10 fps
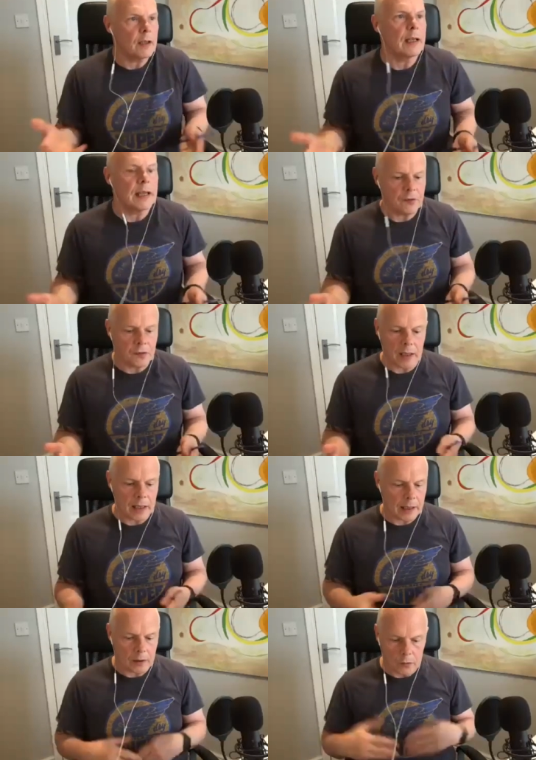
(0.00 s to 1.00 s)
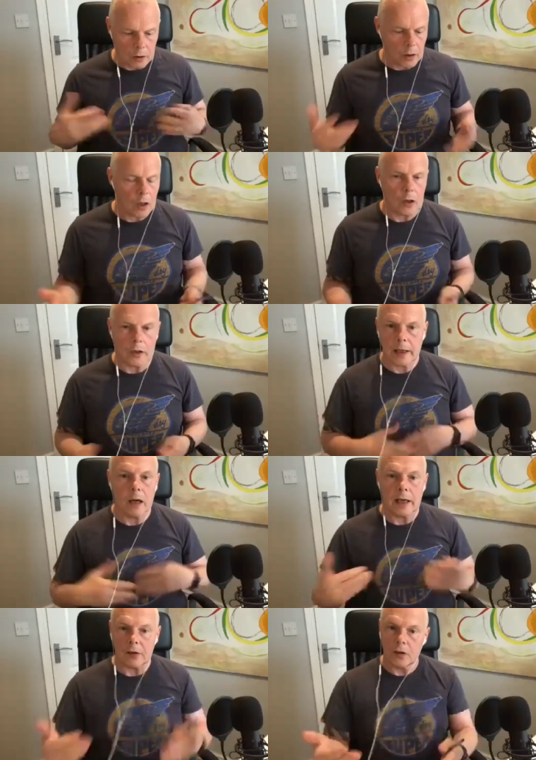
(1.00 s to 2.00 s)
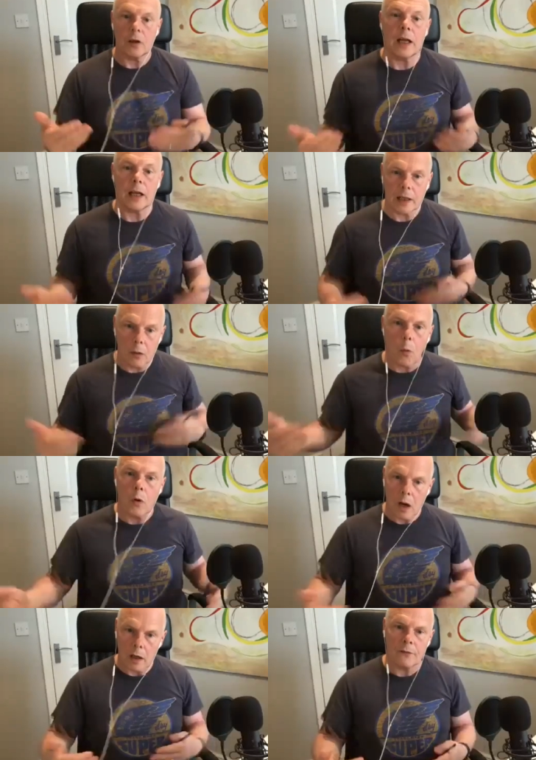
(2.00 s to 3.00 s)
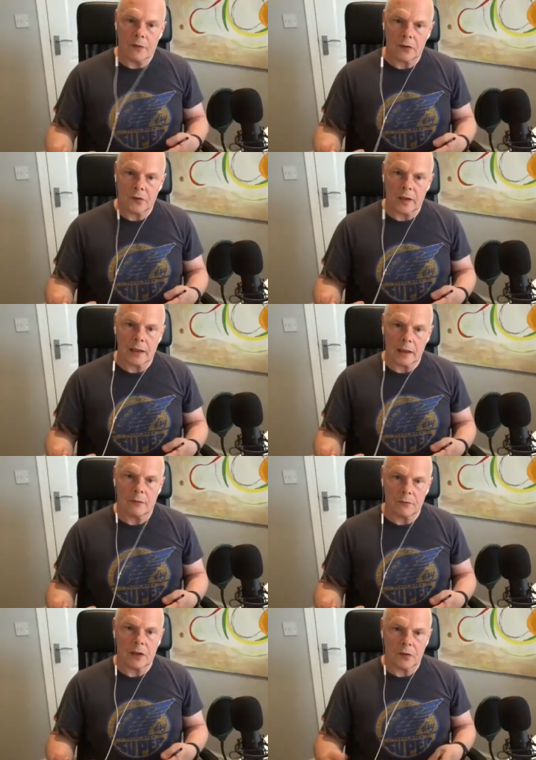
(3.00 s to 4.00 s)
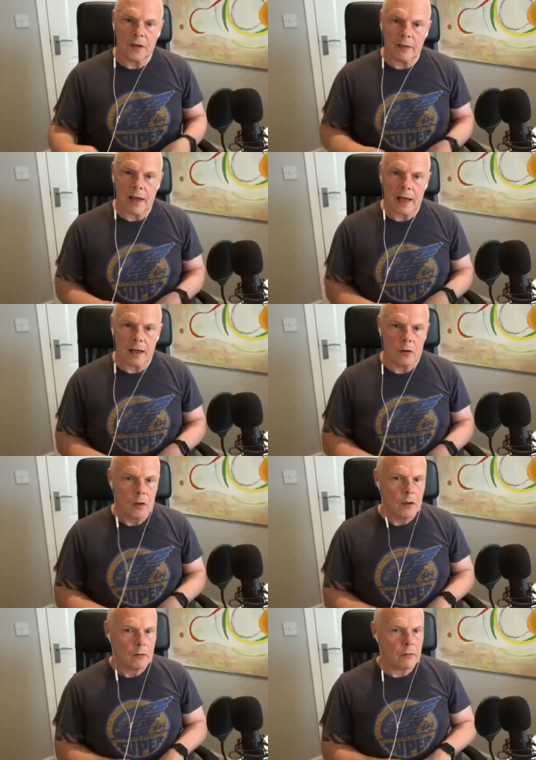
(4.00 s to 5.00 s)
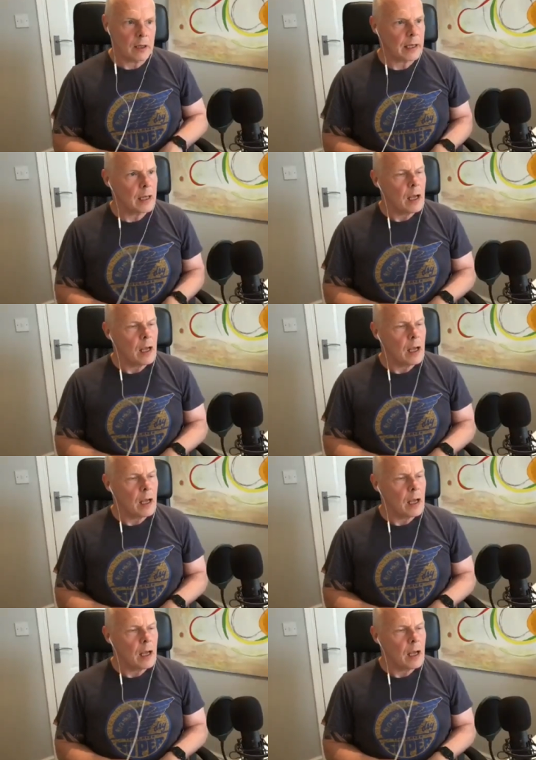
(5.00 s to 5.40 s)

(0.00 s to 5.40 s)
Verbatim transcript: the listening, the learning. I guess it it all kind of fits in fits in there, really.